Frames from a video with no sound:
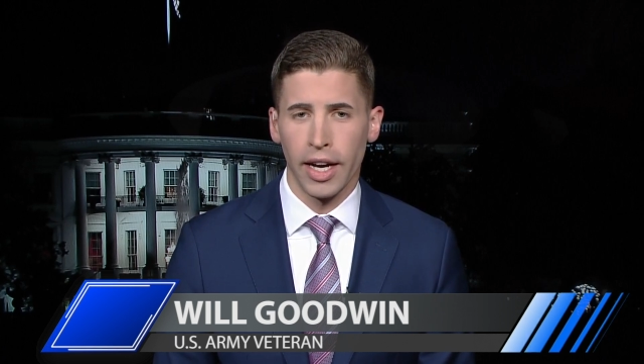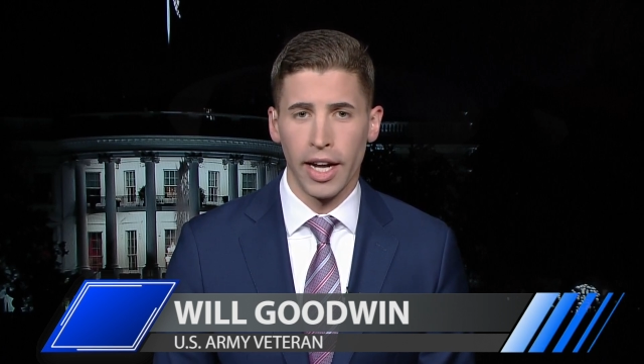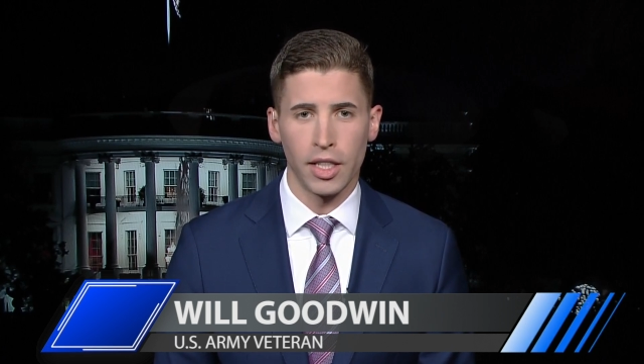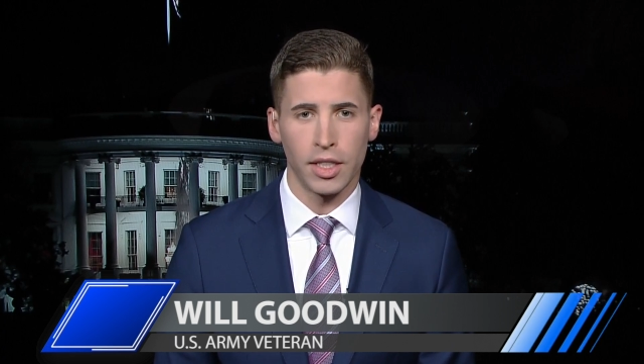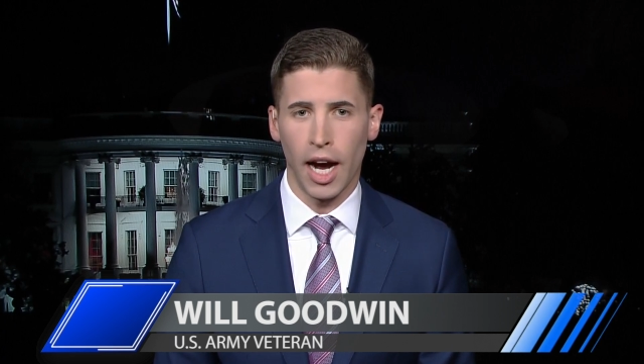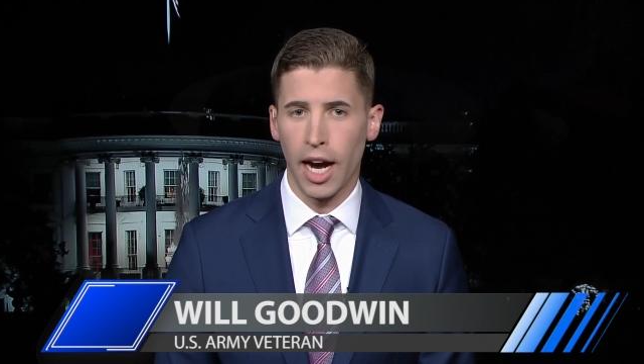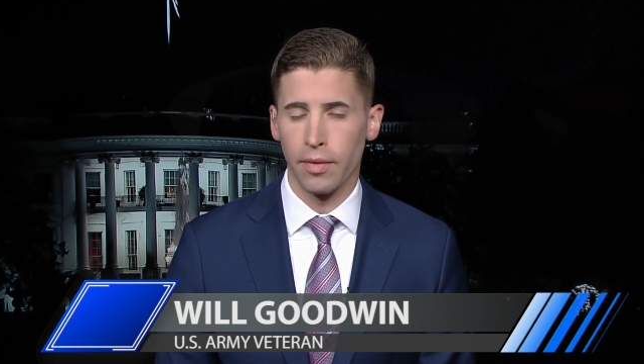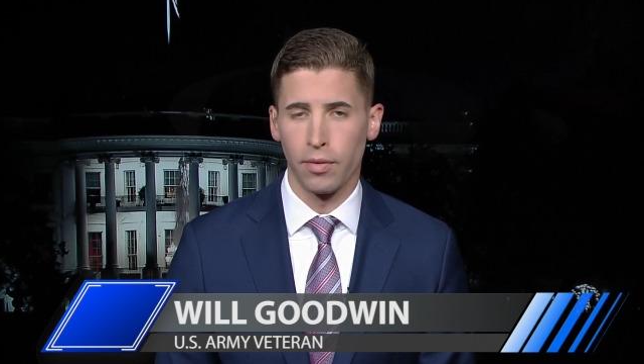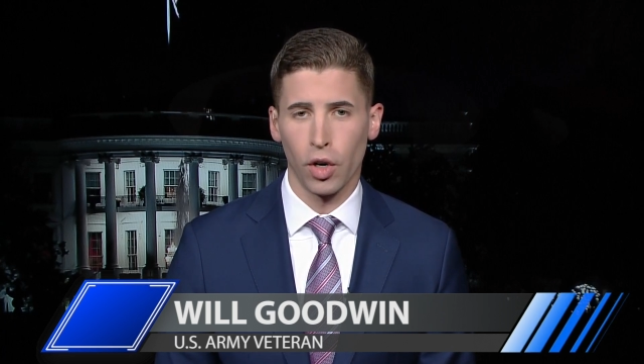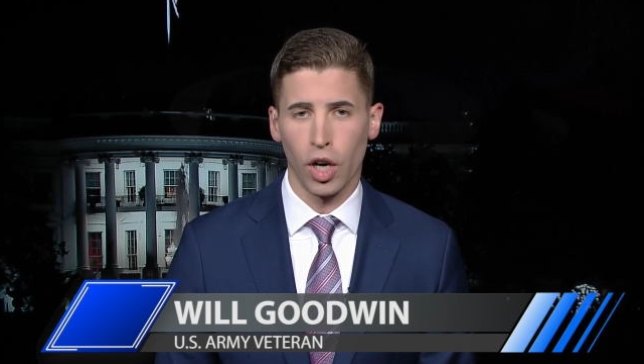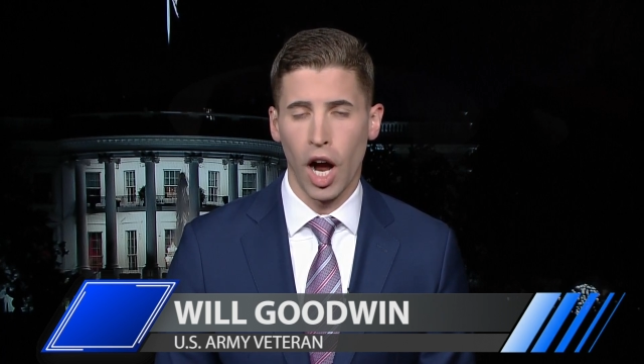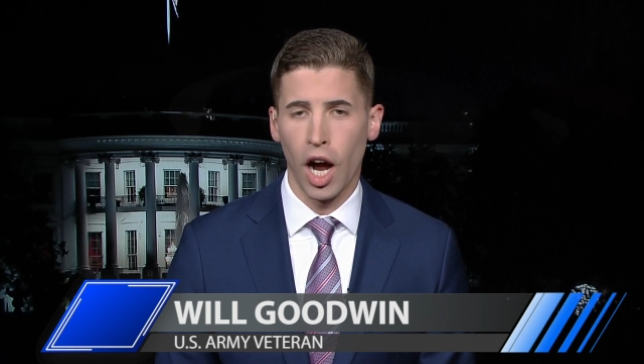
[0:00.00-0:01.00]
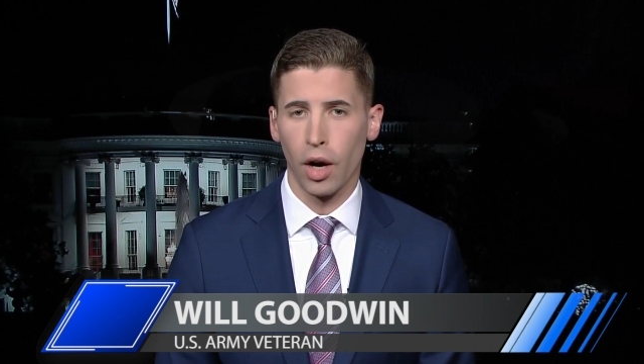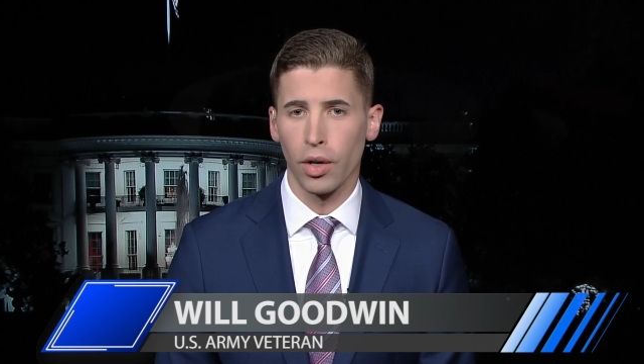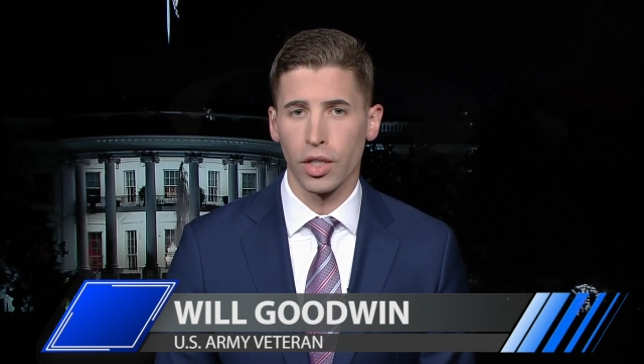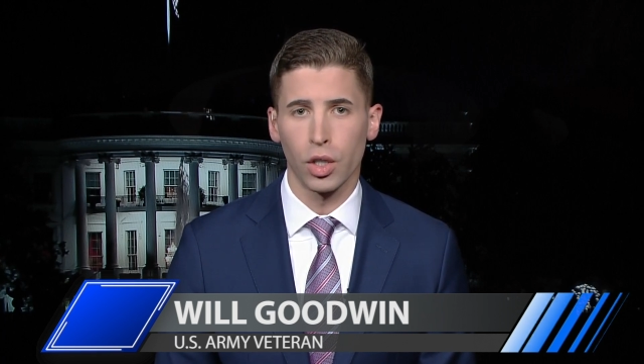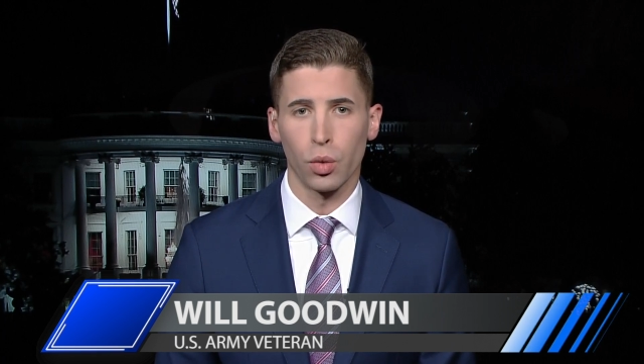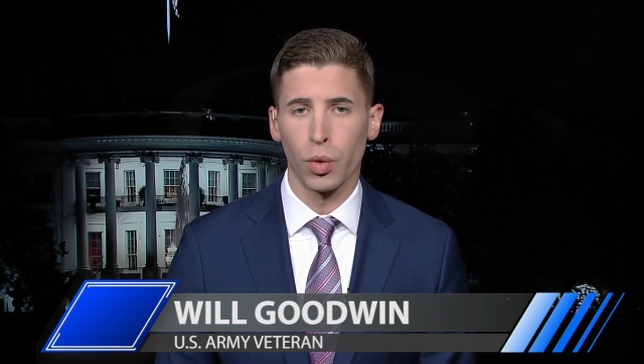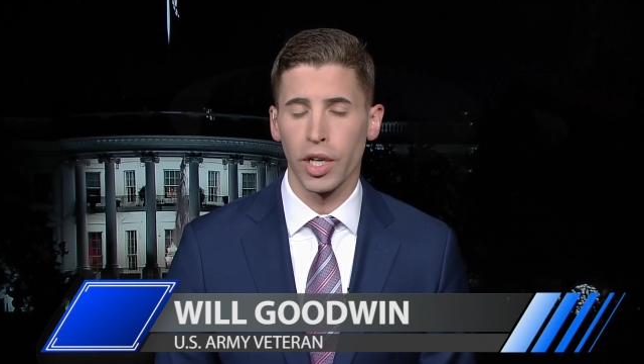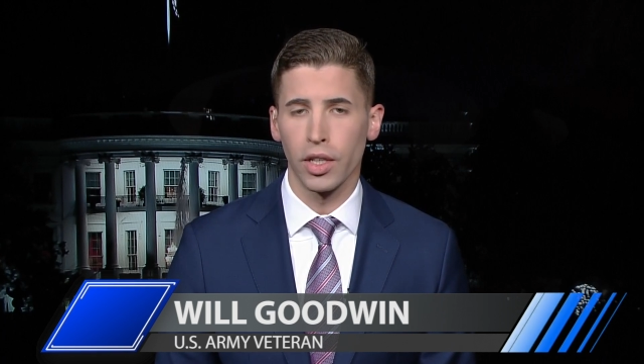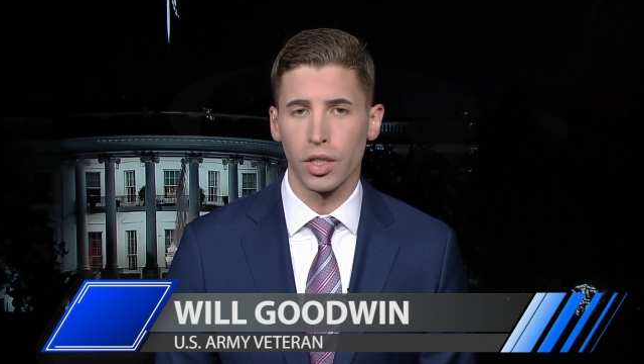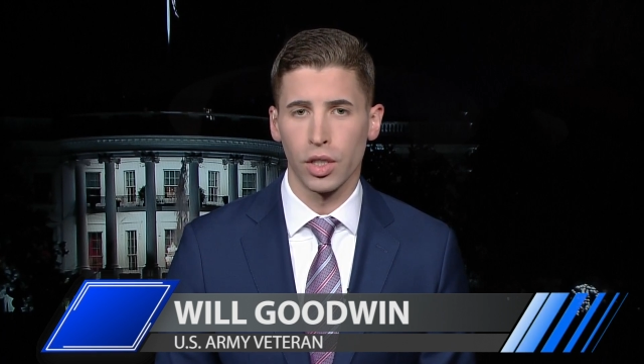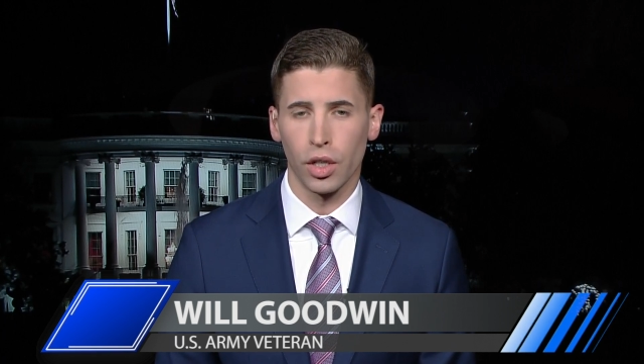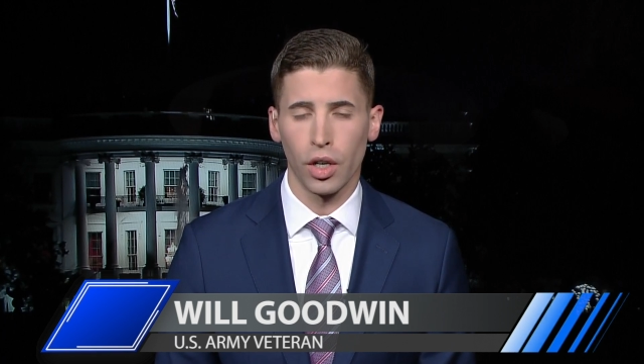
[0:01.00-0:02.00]
it's time for Congress to
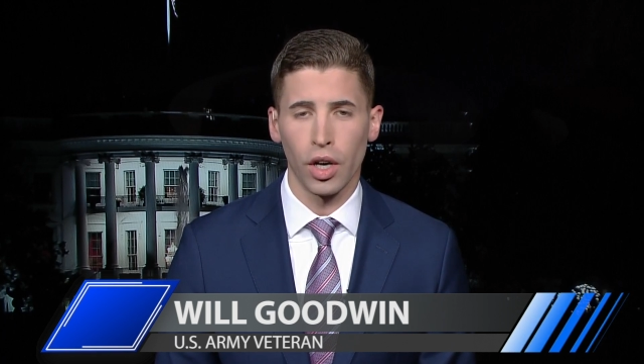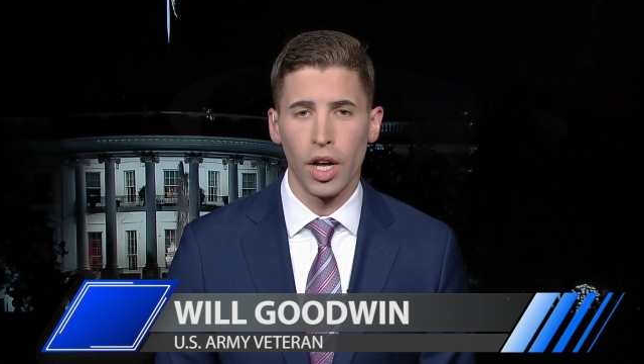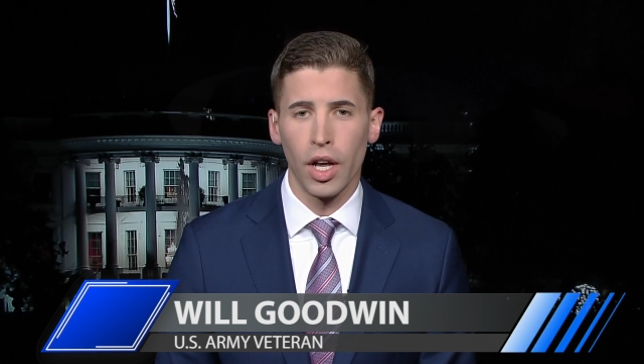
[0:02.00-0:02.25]
reassert